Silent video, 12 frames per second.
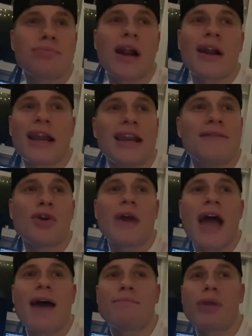brownie? I didn't even know we
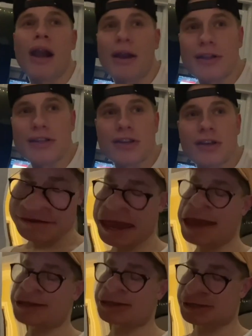had brownies.
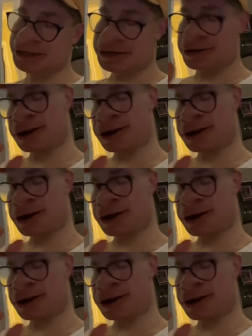Yes, I'm uh,